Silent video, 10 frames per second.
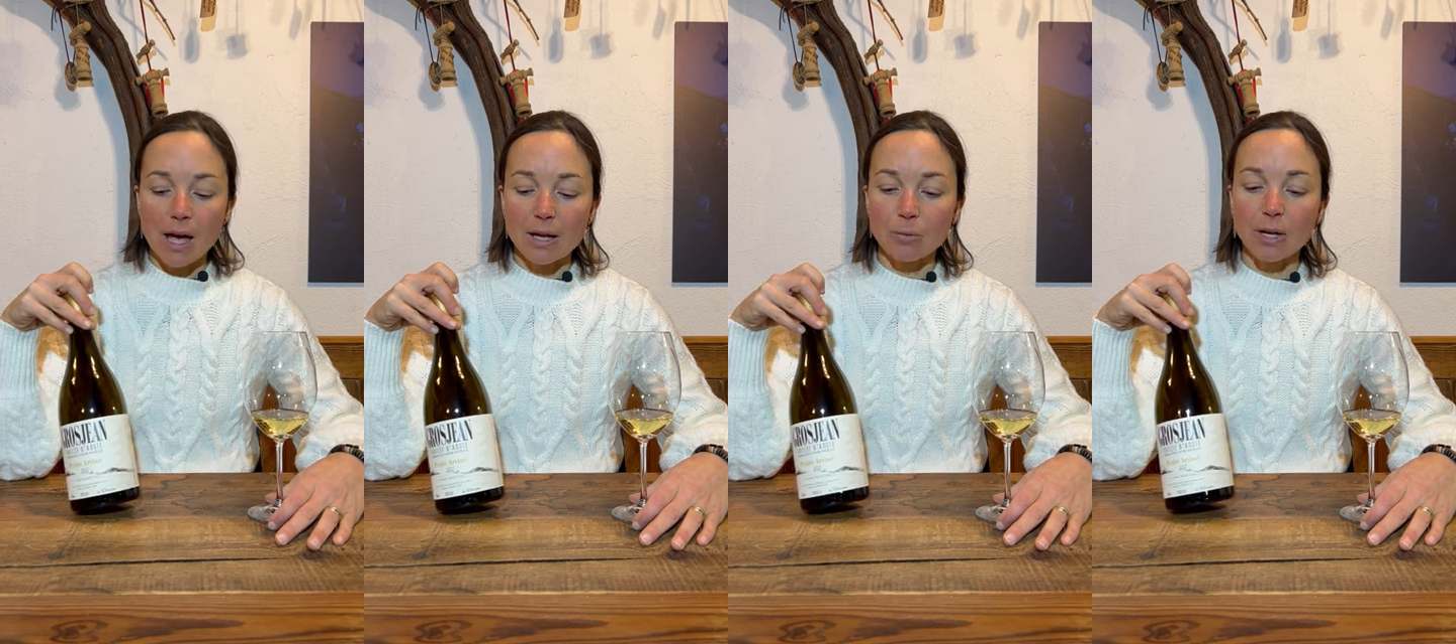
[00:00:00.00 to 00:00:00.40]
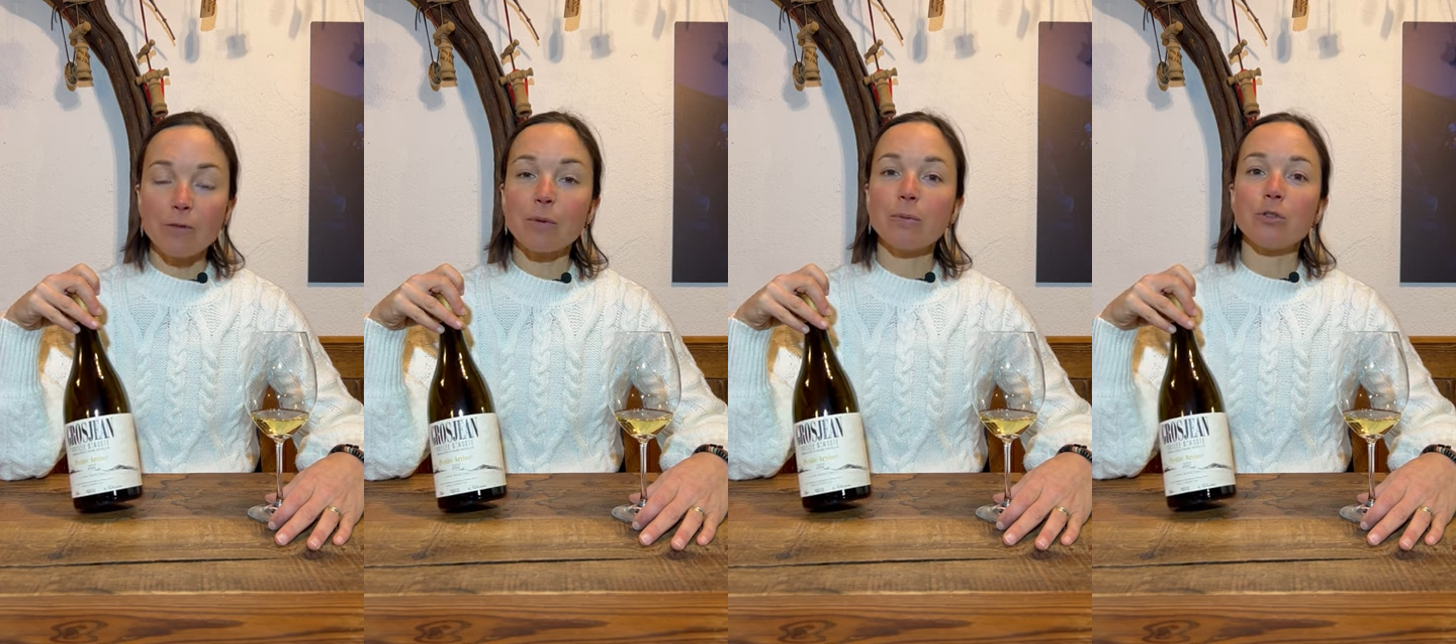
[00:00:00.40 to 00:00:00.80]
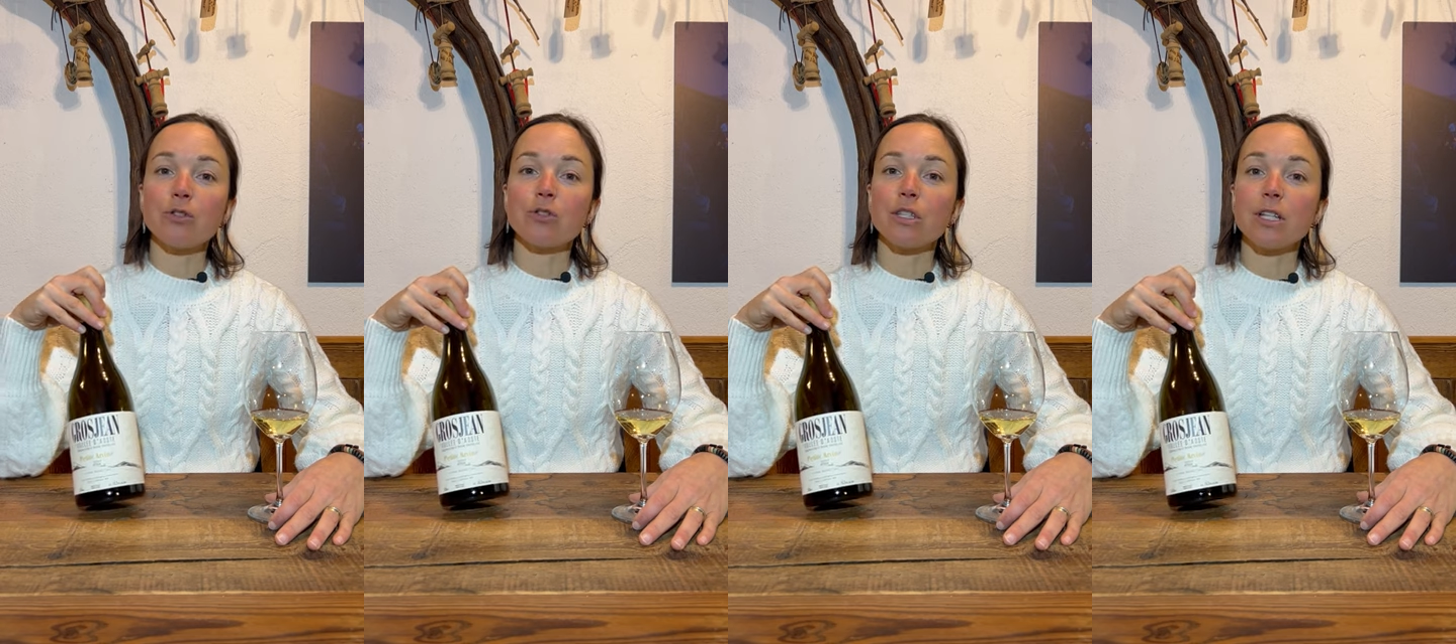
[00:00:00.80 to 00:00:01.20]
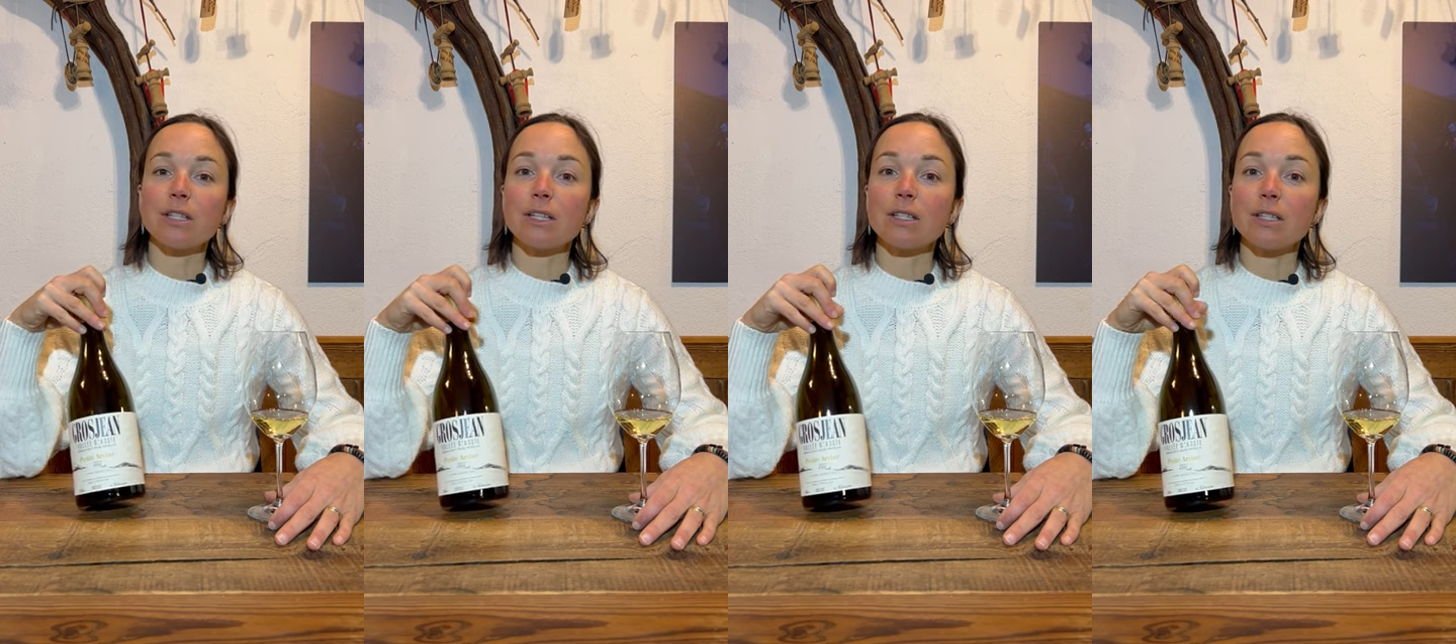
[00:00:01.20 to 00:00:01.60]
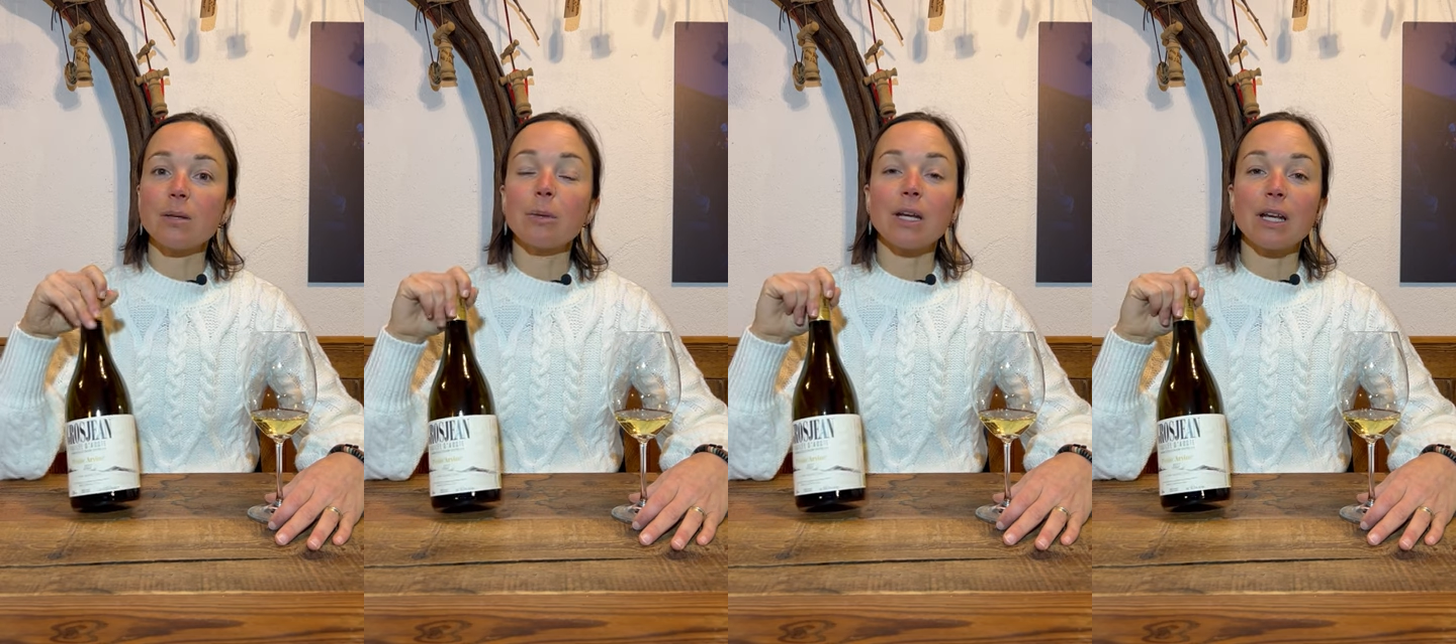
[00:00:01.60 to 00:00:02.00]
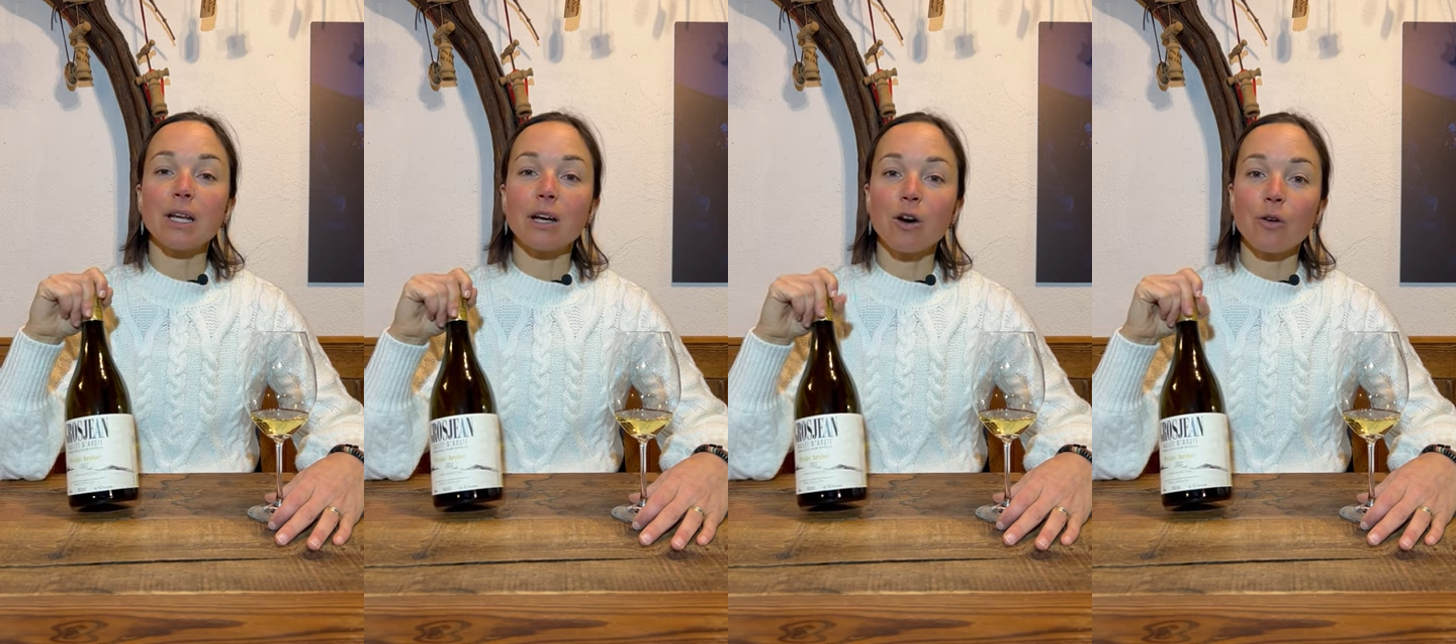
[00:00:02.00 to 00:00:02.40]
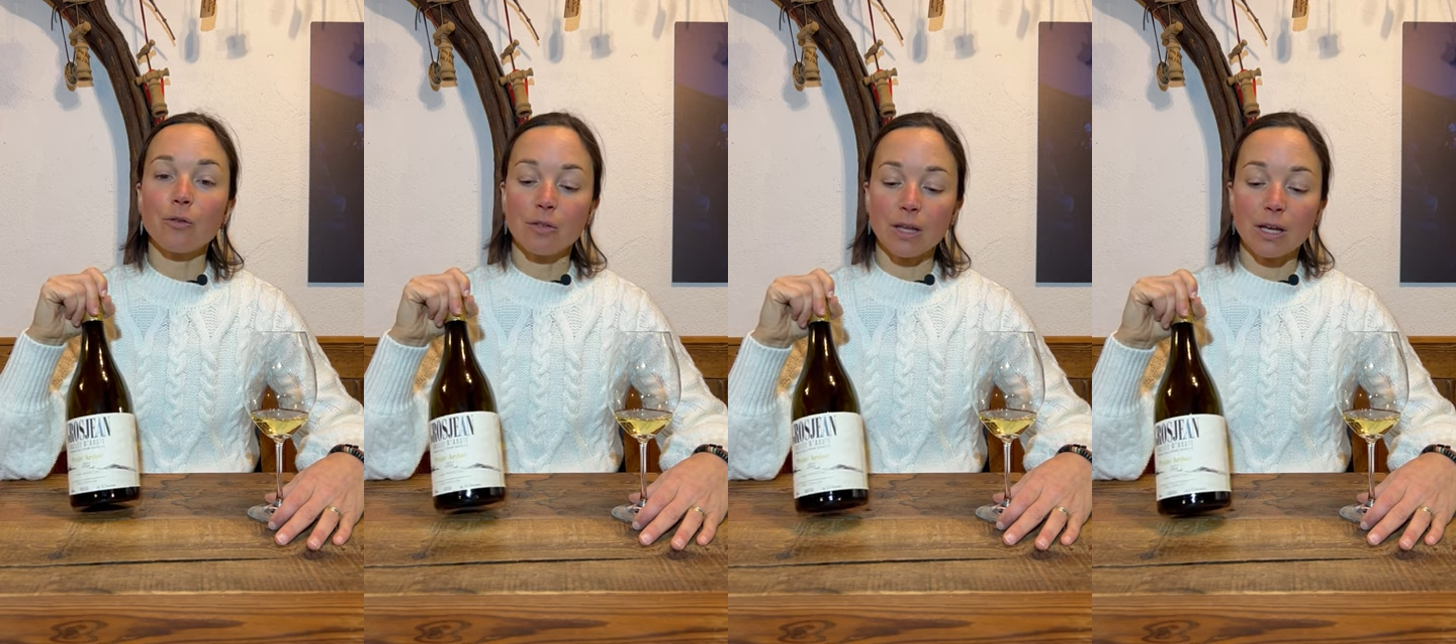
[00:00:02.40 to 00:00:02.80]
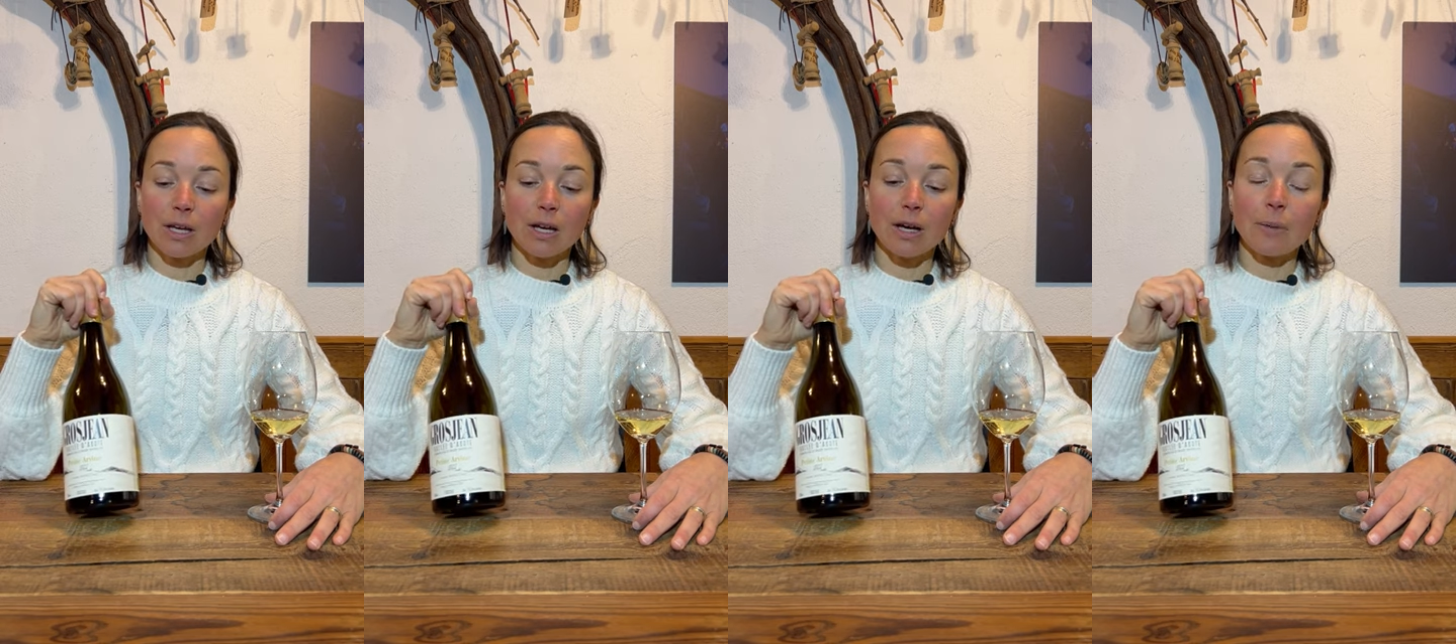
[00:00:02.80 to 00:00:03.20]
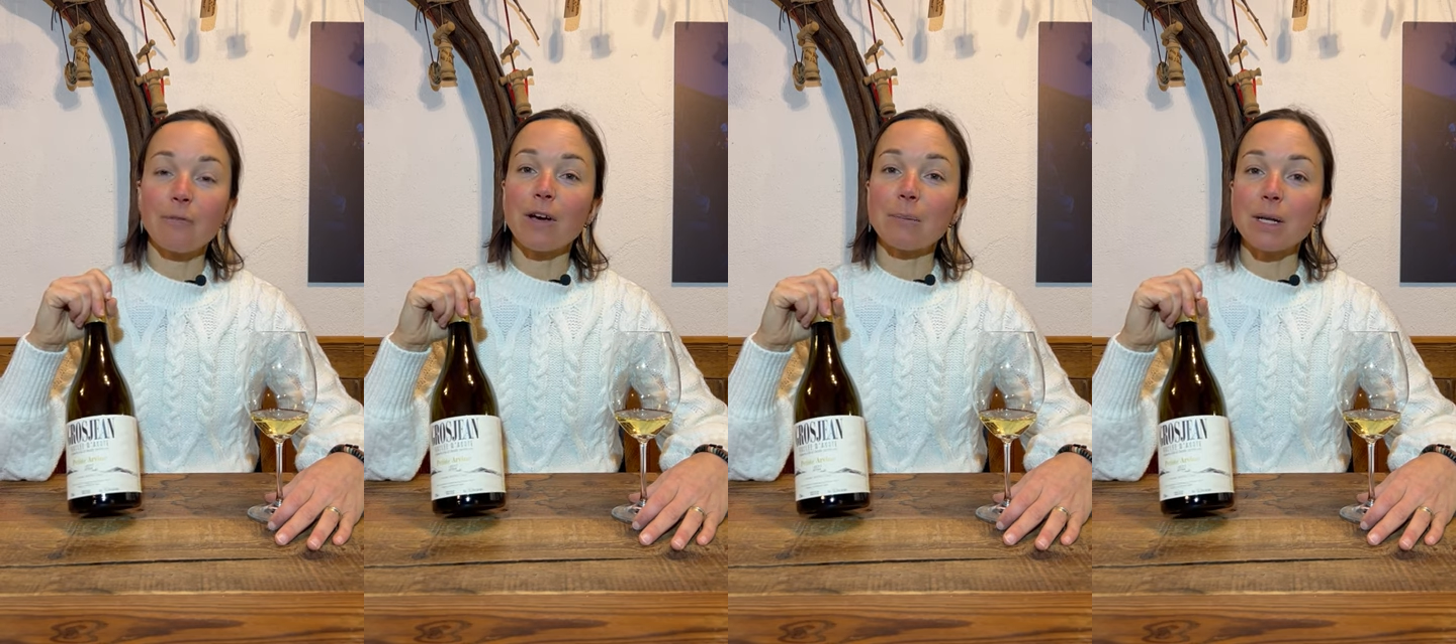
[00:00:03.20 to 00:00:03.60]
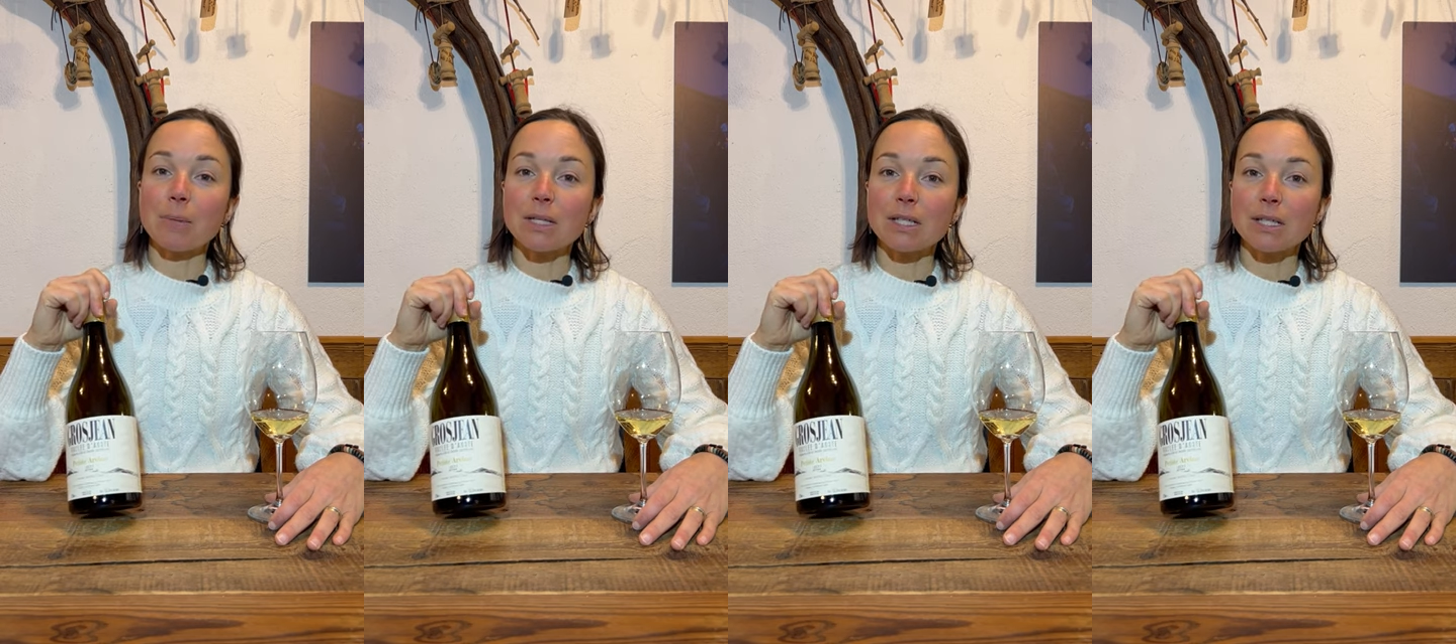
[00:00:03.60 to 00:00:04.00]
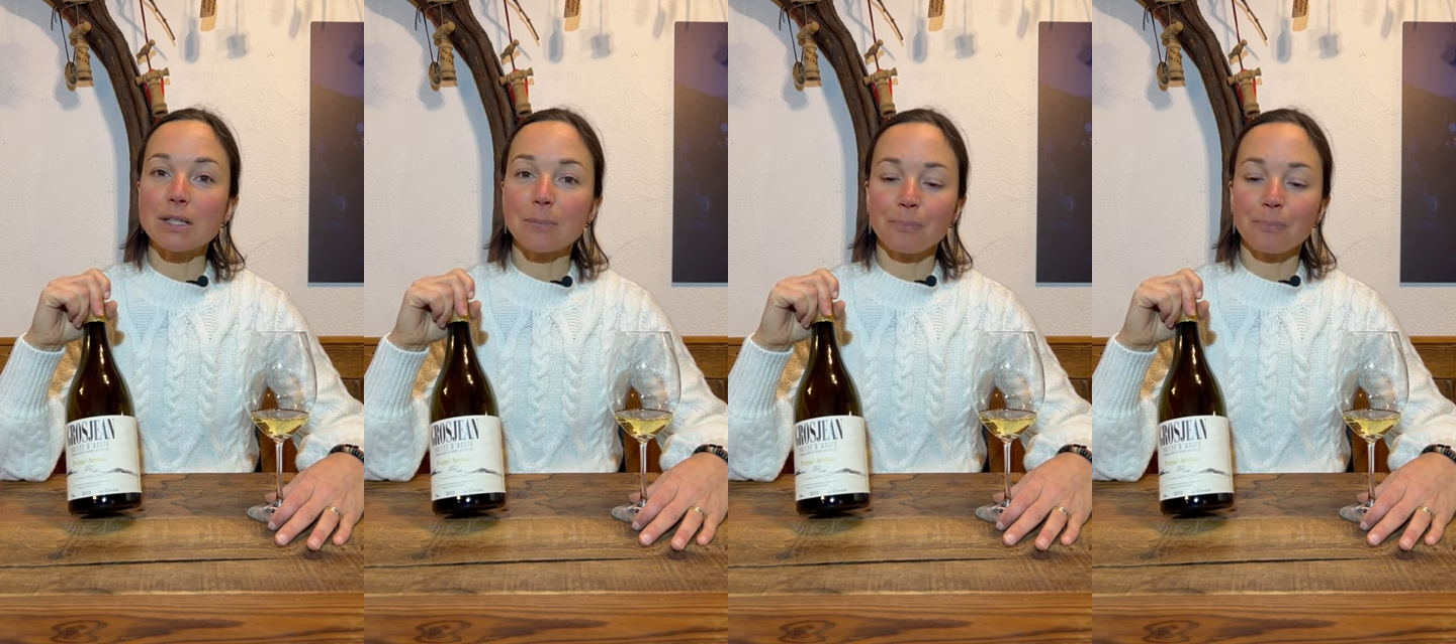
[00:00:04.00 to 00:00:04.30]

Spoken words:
and we have been producing it since the beginning of the family business.